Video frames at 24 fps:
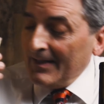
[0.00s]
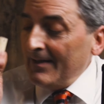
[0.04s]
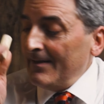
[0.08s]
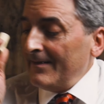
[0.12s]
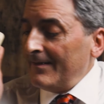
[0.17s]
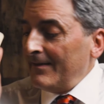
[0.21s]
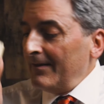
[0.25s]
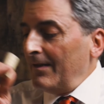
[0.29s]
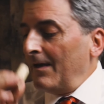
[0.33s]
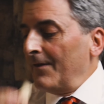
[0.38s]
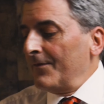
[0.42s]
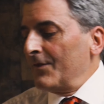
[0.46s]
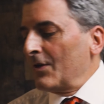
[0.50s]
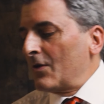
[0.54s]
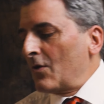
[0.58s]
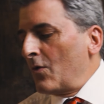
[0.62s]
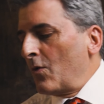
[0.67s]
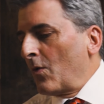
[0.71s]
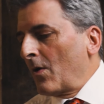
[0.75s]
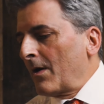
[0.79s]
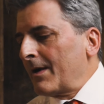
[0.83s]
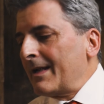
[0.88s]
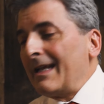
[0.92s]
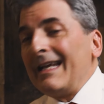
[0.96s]
Love the
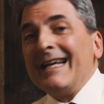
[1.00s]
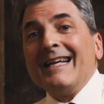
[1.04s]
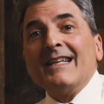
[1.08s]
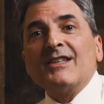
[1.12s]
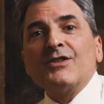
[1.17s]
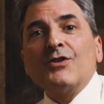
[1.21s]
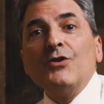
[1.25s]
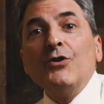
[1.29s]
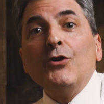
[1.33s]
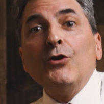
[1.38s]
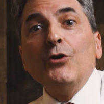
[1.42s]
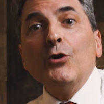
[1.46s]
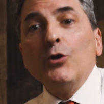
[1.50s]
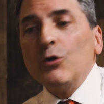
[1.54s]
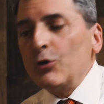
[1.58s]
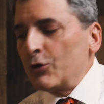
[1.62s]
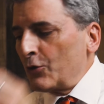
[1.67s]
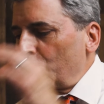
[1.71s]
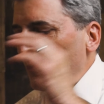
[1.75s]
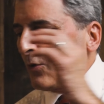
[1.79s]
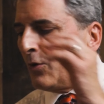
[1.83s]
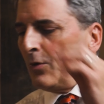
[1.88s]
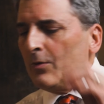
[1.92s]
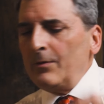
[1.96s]
cork. It's
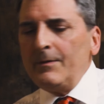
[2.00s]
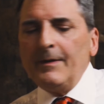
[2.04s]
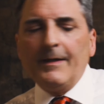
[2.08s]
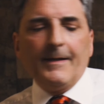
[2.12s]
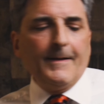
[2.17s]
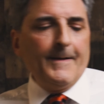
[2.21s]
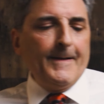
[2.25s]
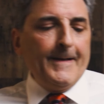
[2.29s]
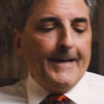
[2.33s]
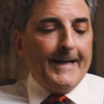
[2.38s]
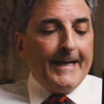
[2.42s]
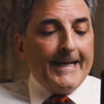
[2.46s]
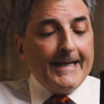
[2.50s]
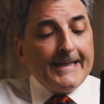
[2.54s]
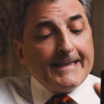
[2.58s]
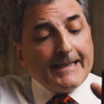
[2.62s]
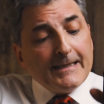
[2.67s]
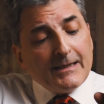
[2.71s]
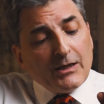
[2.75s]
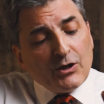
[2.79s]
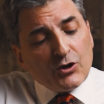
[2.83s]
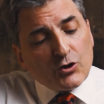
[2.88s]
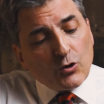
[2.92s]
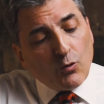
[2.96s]
neutral. This
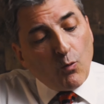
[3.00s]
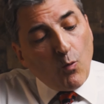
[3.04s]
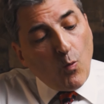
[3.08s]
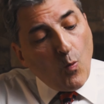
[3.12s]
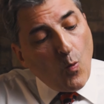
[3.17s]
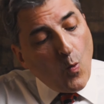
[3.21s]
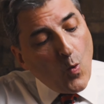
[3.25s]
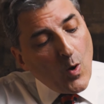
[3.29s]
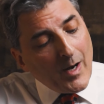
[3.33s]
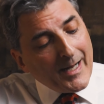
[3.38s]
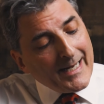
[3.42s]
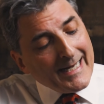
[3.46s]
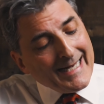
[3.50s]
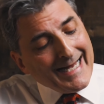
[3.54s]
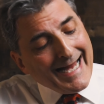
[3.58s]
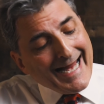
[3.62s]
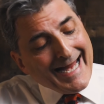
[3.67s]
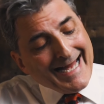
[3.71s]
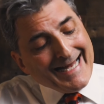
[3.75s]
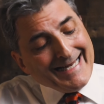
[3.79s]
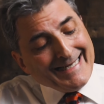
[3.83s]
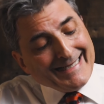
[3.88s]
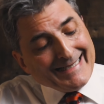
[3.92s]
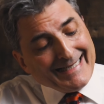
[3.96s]
is a
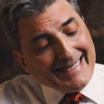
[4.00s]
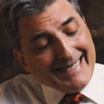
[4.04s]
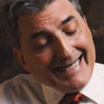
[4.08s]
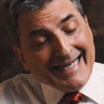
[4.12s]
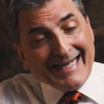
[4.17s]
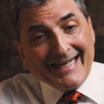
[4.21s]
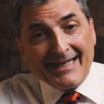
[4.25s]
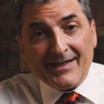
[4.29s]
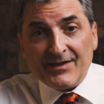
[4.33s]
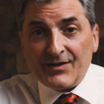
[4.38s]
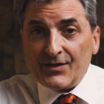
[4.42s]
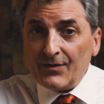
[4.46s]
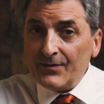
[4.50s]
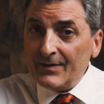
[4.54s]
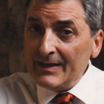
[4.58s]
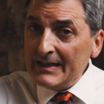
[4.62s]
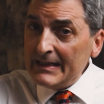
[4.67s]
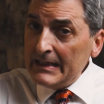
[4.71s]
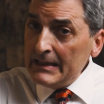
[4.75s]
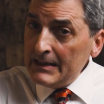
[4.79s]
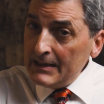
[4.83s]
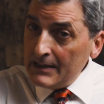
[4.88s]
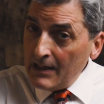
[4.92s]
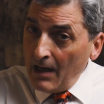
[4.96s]
2018, so this
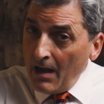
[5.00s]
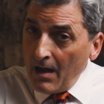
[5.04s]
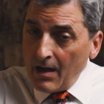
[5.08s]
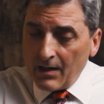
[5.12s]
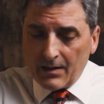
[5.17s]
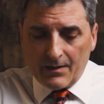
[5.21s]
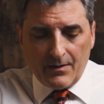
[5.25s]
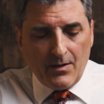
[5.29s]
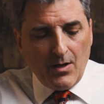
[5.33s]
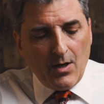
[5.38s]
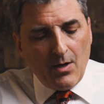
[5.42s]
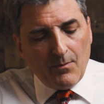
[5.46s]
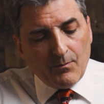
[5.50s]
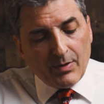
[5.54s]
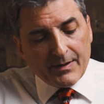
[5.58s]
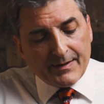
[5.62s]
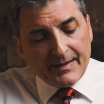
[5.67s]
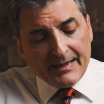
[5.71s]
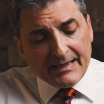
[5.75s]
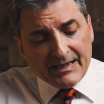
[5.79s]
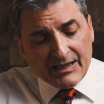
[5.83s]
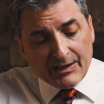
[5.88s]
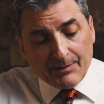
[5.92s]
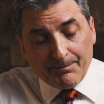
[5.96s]
is young, but
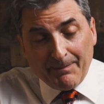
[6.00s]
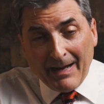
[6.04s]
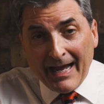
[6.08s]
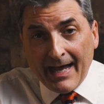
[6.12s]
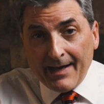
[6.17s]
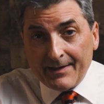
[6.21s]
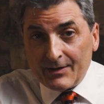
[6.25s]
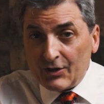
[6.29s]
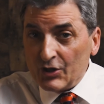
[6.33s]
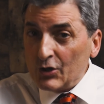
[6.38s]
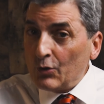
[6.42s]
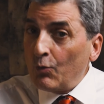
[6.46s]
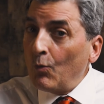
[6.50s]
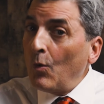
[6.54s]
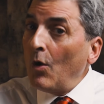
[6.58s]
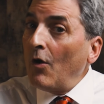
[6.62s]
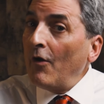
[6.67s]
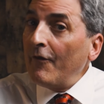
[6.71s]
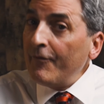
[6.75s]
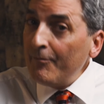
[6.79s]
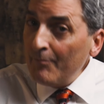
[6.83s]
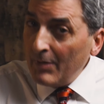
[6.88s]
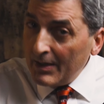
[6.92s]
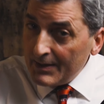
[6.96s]
this spent
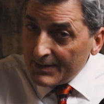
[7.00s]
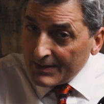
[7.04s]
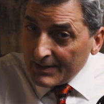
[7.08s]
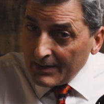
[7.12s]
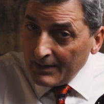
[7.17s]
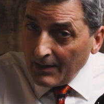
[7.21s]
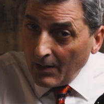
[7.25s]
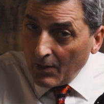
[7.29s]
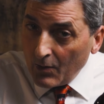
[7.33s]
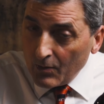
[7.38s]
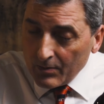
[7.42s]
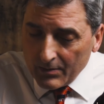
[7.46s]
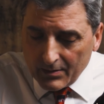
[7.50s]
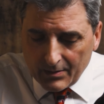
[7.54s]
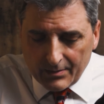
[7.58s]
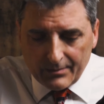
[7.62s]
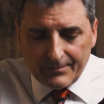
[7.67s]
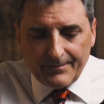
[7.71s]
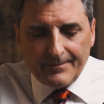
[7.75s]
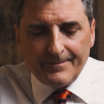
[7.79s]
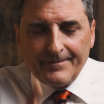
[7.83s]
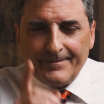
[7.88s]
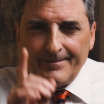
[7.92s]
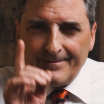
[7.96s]
12 months in oak.
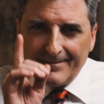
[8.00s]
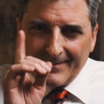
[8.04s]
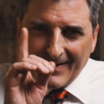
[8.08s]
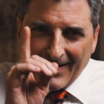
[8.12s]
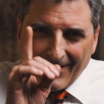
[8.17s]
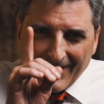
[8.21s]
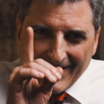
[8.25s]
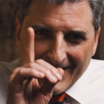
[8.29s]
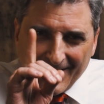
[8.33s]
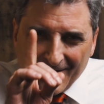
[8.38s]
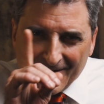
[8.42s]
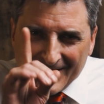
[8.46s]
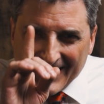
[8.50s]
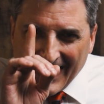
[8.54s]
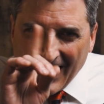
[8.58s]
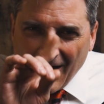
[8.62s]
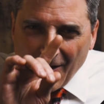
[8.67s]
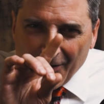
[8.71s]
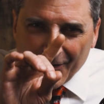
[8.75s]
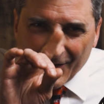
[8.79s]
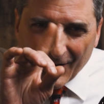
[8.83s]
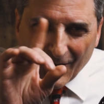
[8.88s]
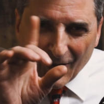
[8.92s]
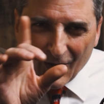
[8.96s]
Here's
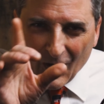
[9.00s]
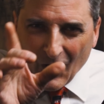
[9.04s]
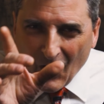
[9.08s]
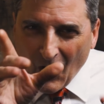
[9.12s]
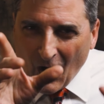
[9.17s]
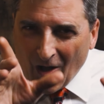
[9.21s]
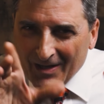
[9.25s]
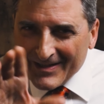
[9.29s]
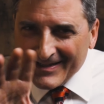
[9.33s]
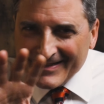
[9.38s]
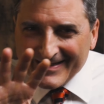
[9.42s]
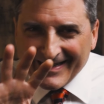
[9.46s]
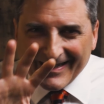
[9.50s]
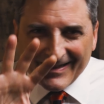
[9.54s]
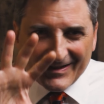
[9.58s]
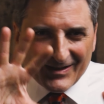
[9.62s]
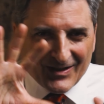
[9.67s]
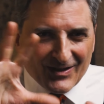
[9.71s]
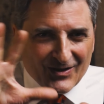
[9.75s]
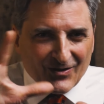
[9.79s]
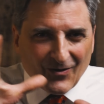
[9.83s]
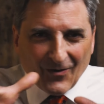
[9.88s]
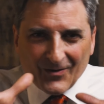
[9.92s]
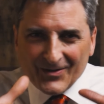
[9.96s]
how the costing
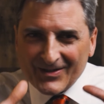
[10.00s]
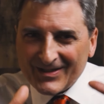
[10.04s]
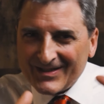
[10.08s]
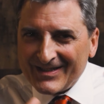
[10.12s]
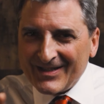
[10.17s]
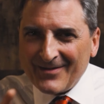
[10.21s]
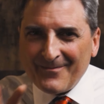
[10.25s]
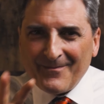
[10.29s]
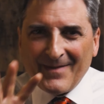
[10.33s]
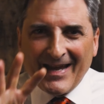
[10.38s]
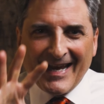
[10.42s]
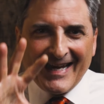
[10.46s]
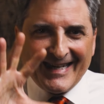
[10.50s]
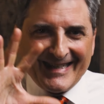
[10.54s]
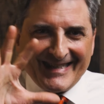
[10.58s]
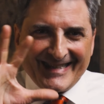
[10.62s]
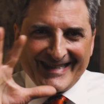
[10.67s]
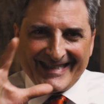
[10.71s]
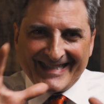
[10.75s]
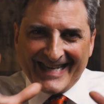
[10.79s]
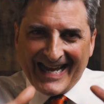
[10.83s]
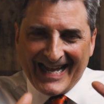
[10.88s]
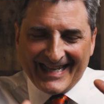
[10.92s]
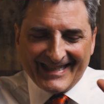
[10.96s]
starts to make
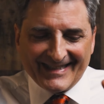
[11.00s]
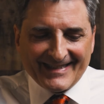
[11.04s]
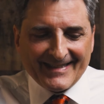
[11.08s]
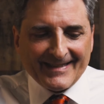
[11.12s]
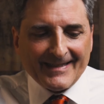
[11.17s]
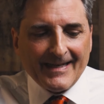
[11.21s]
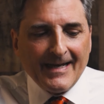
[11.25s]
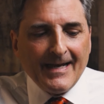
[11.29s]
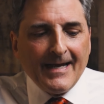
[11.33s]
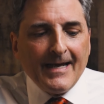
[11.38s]
sense.